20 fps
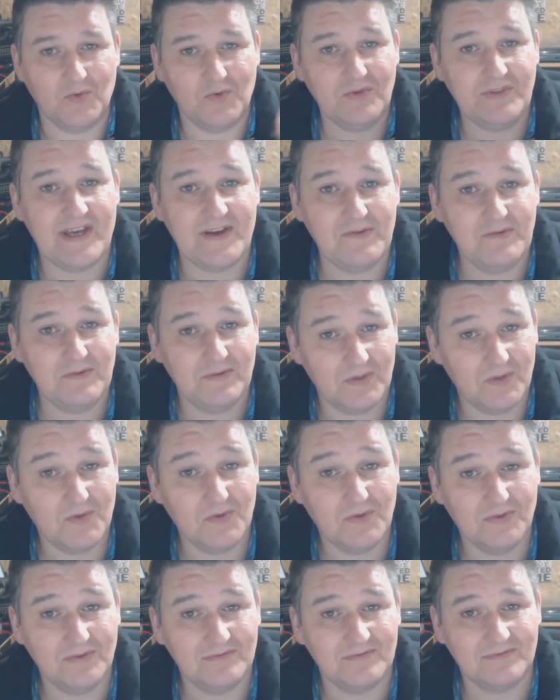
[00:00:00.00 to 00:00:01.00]
Go down
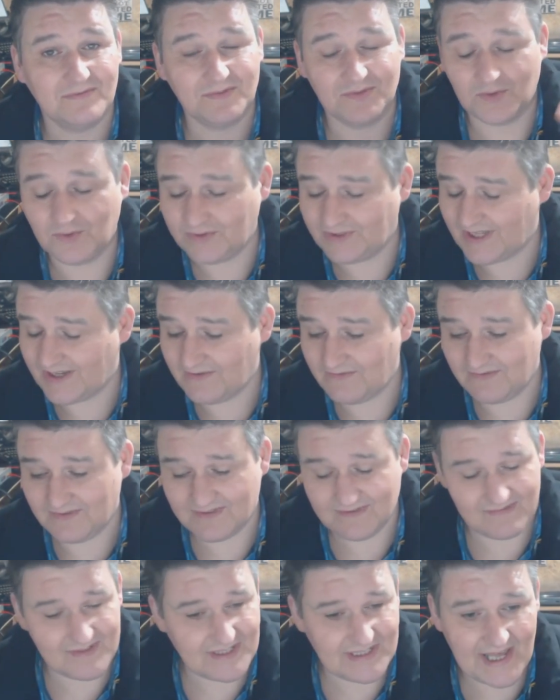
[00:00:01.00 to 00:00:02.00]
low. Go
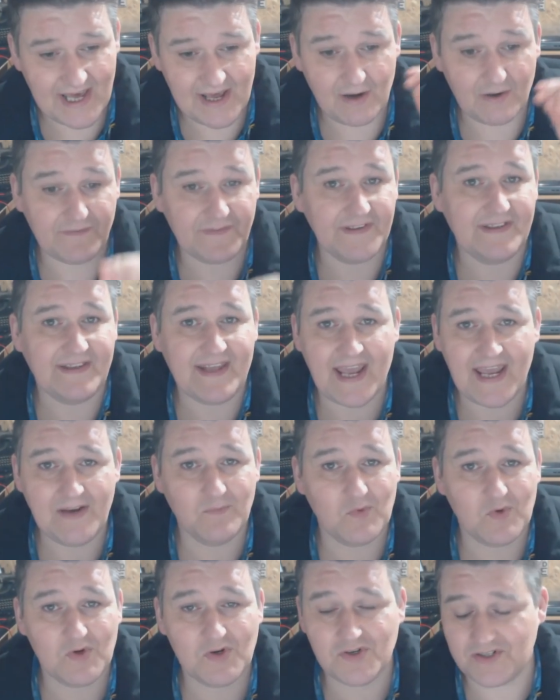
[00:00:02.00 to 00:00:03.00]
down, start off at
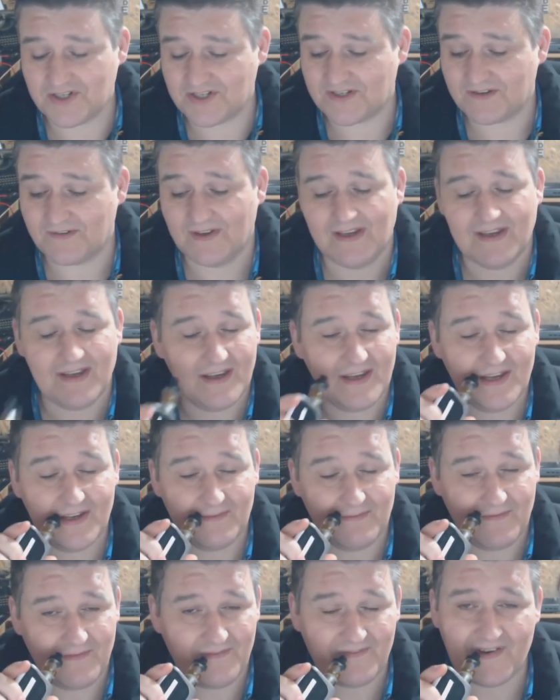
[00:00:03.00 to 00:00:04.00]
10 watts,
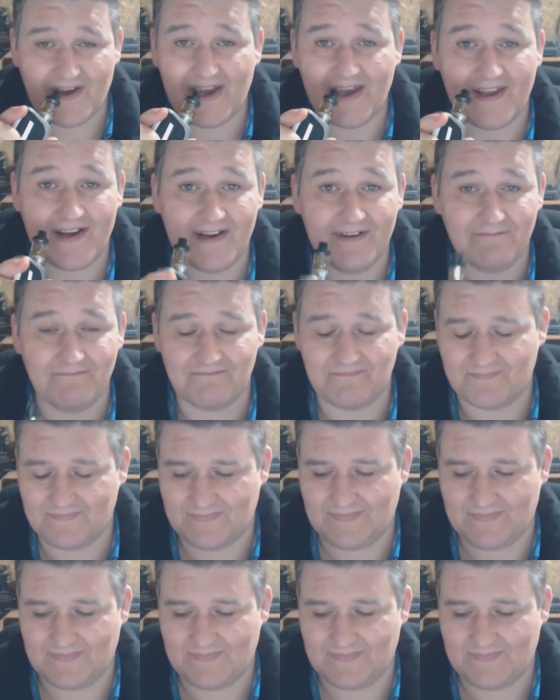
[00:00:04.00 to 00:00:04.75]
fire it,